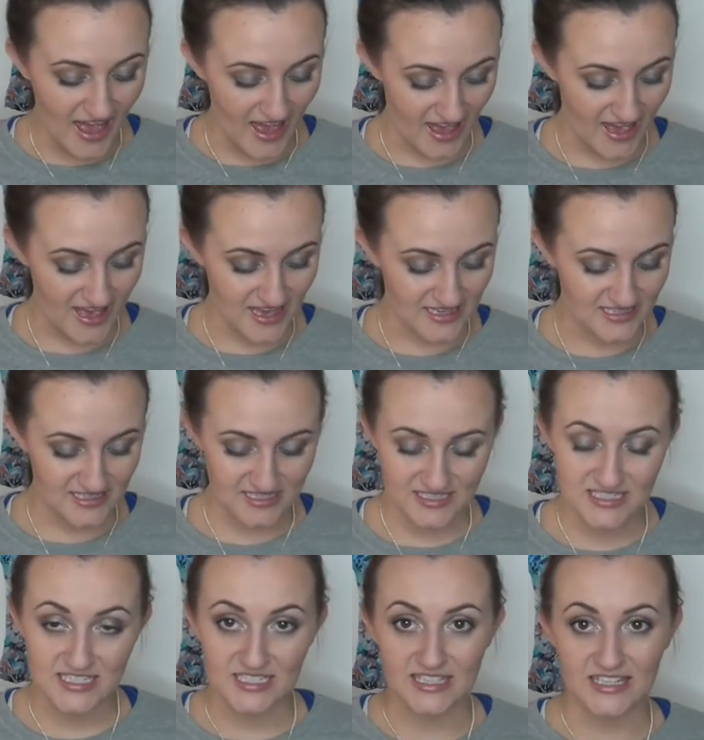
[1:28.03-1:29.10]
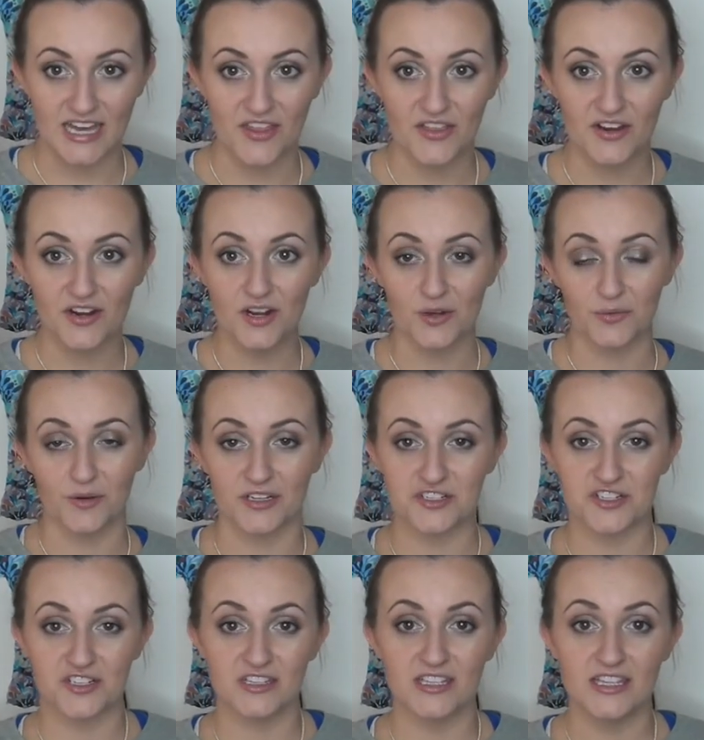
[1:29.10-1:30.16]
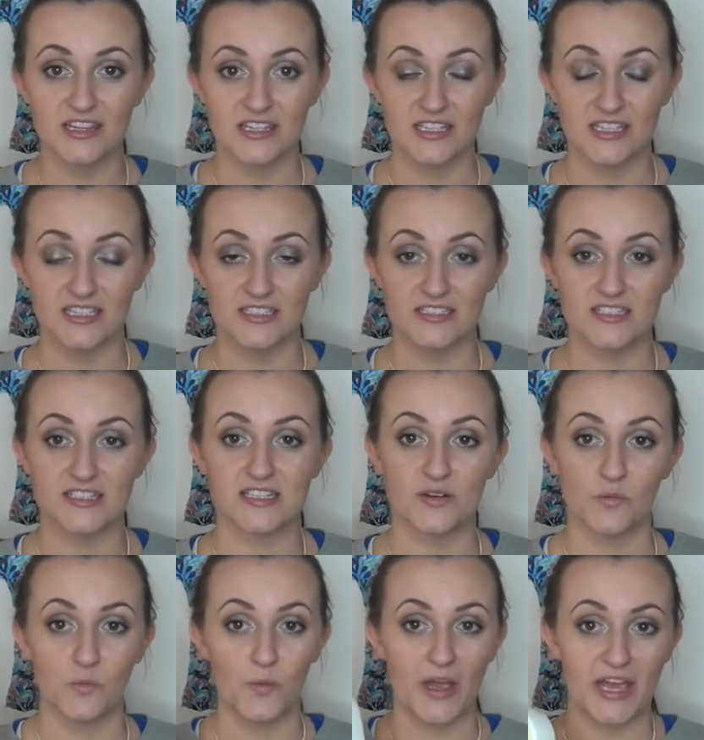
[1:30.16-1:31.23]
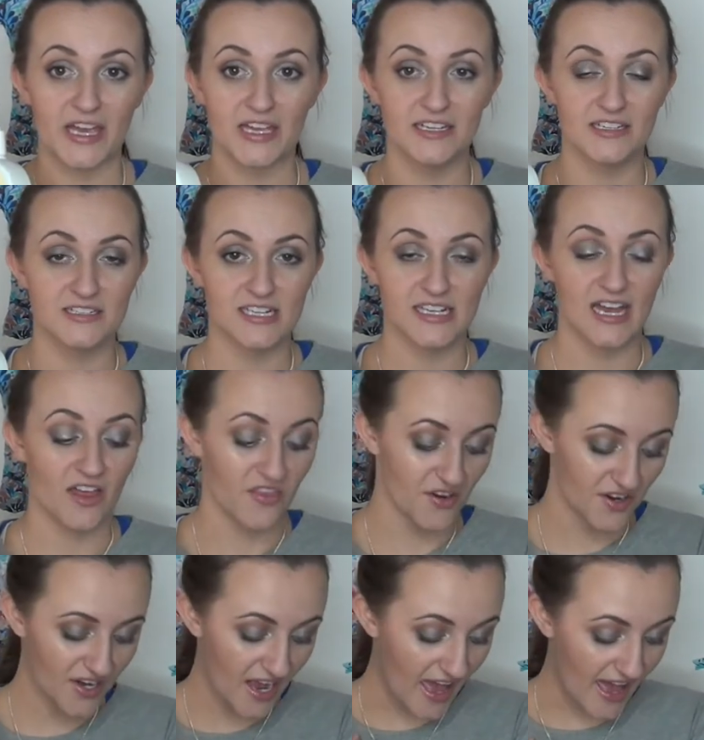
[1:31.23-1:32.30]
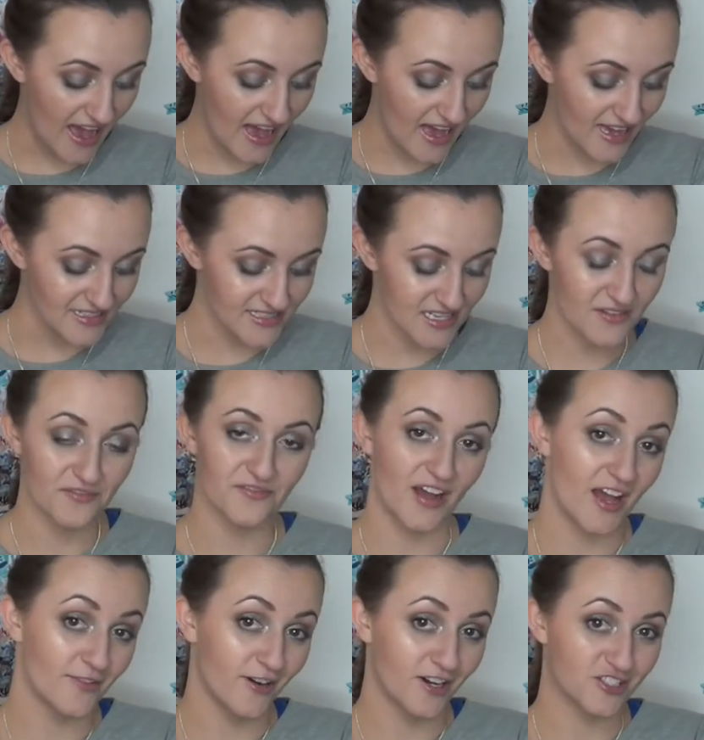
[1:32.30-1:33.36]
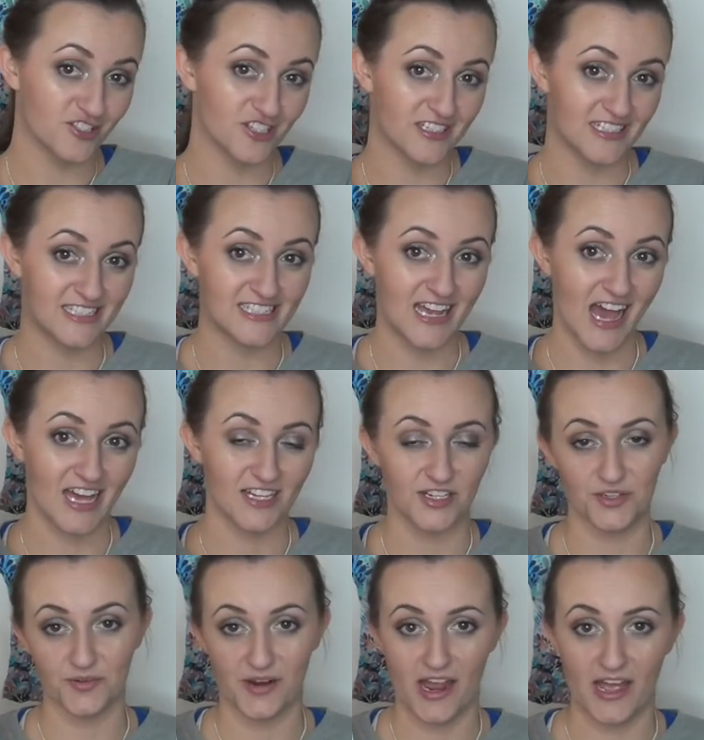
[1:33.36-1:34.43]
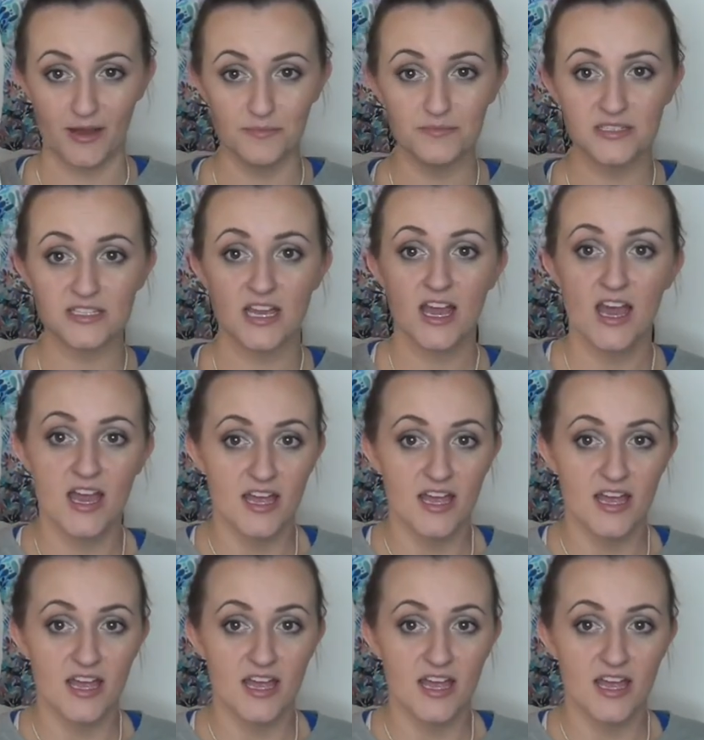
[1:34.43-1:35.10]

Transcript: And together, originally, these weighed together at 510 grams.